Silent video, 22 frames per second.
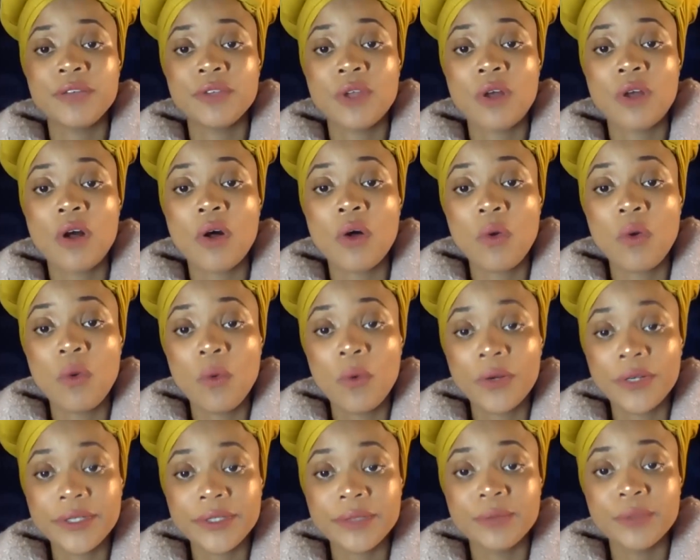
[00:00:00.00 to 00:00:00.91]
law
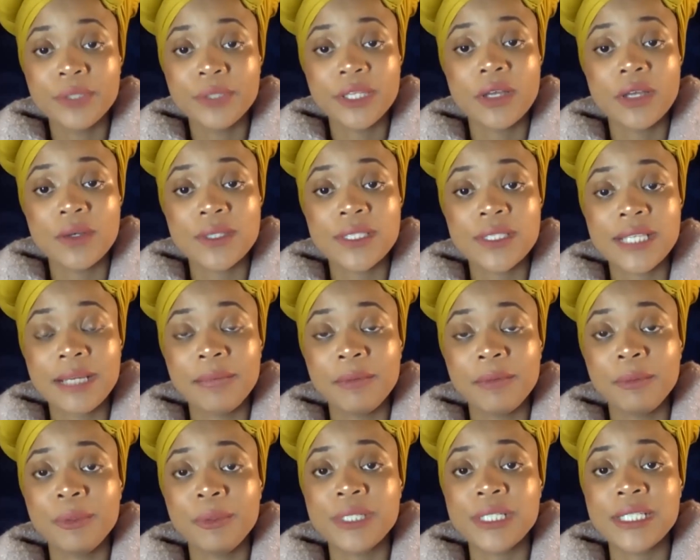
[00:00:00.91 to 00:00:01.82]
court with those type
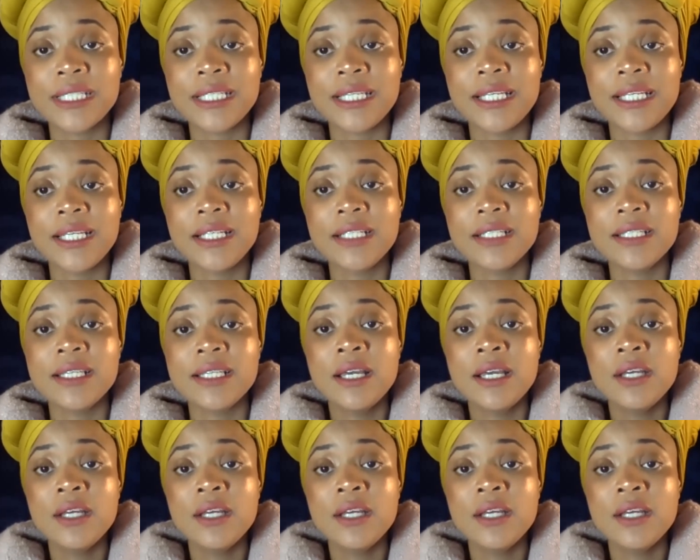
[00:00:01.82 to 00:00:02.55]
of proceedings,